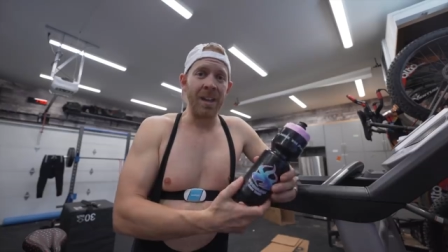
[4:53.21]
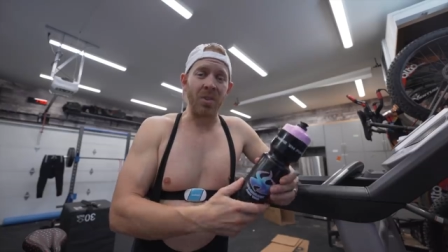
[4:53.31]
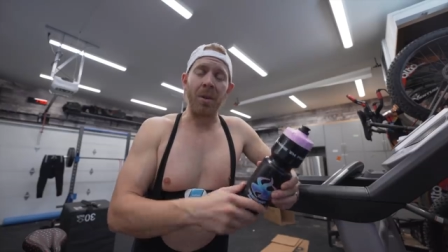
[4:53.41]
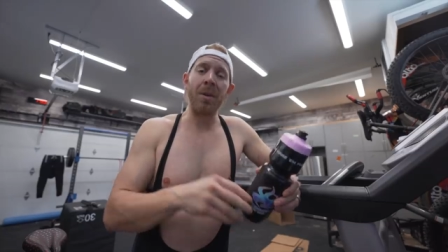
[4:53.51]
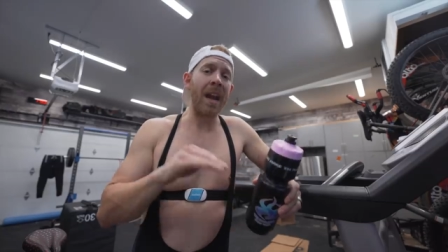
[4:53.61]

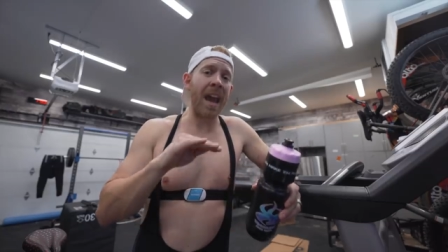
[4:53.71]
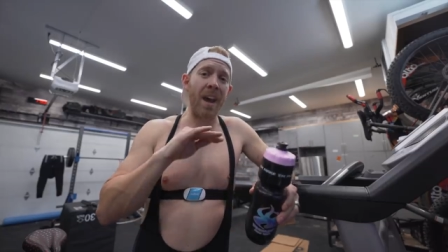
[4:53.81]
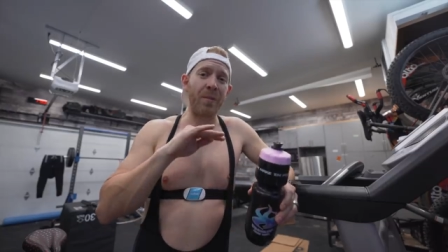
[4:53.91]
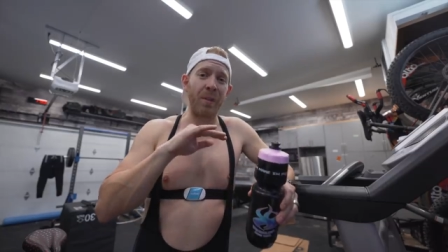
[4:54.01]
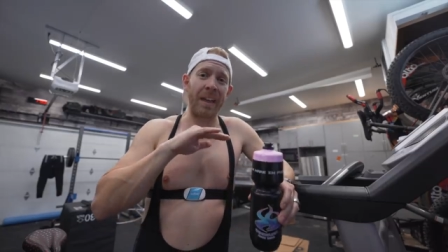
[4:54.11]
So I want to
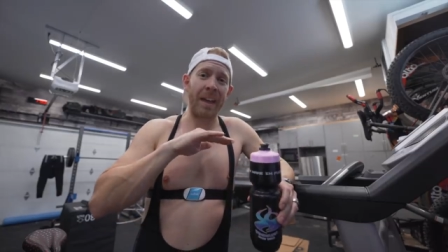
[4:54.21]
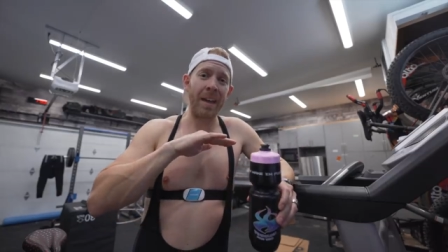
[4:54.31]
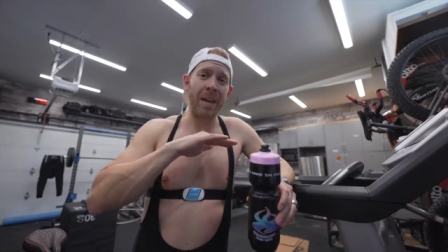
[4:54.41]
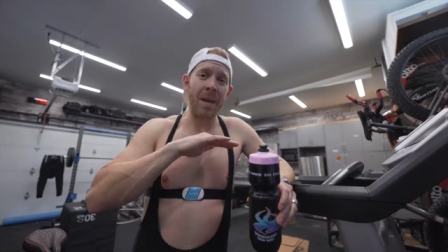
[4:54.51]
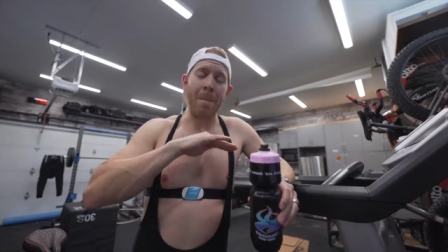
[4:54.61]
have like
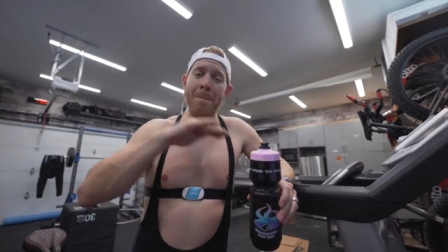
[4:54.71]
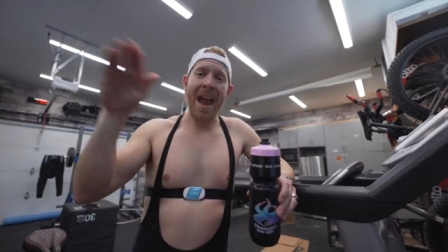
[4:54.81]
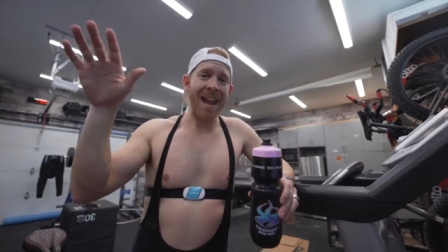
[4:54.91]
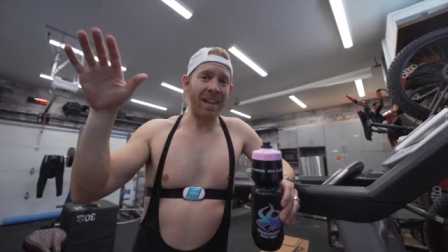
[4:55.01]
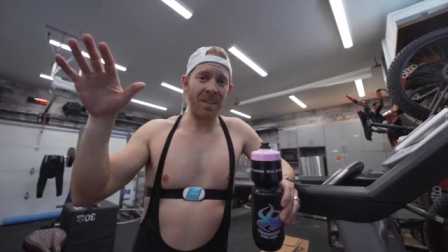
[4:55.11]

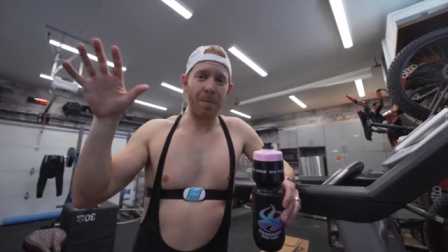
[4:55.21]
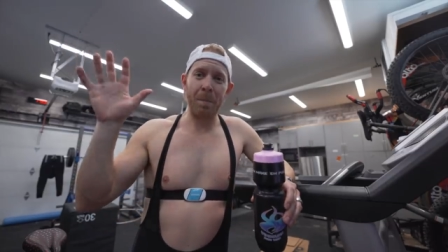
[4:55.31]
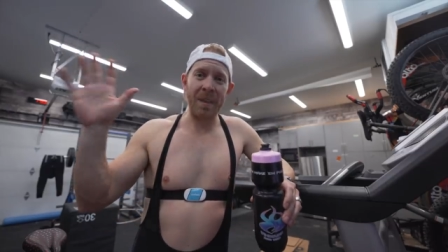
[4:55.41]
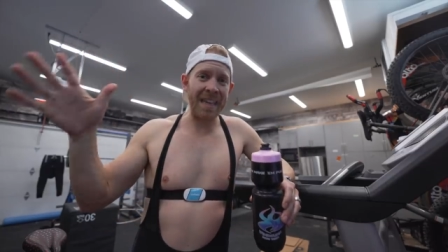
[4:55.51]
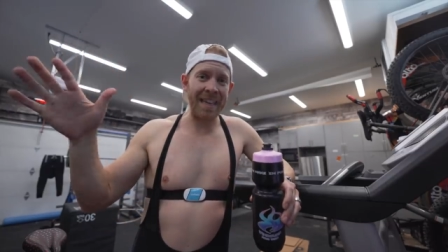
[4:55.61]
max
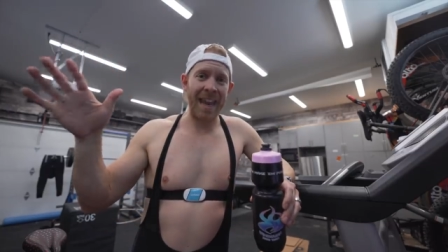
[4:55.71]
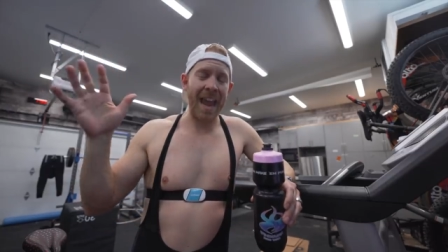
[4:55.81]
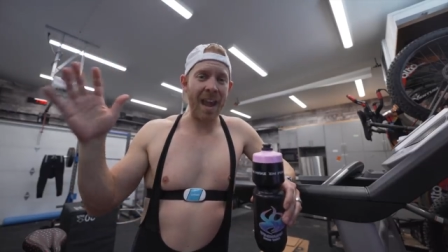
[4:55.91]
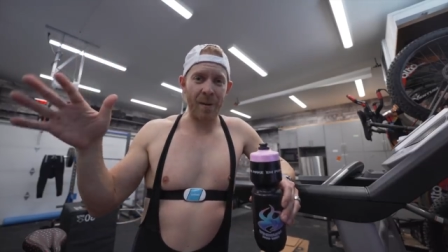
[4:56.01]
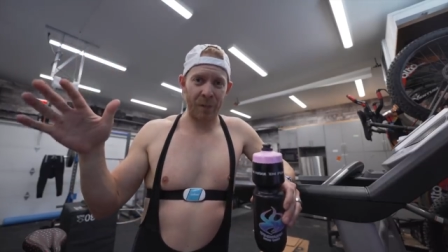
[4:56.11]
peak
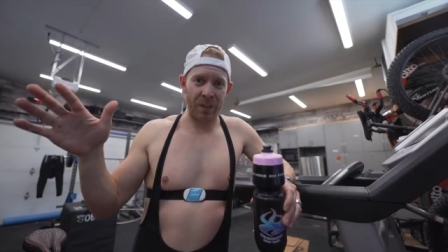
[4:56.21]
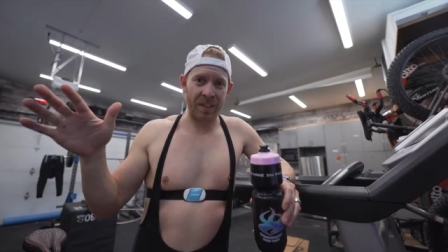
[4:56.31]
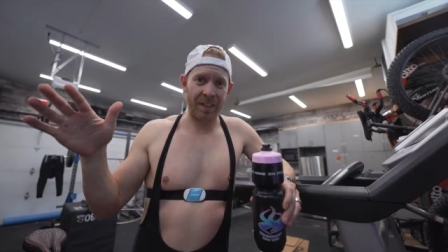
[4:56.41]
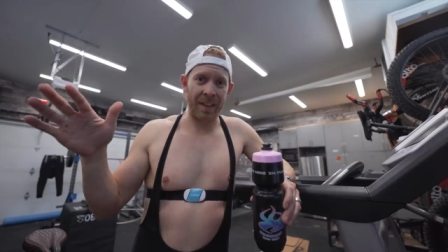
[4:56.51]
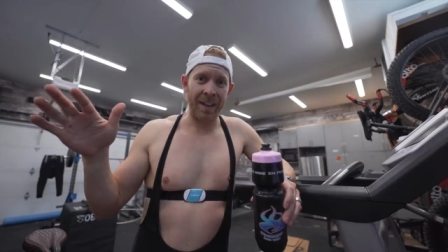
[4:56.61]

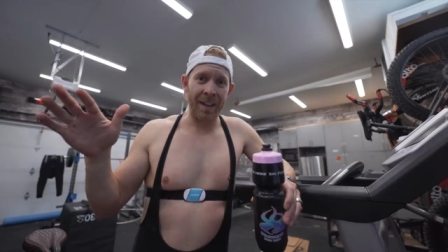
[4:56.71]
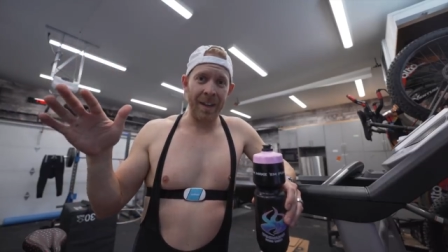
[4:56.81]
efforts,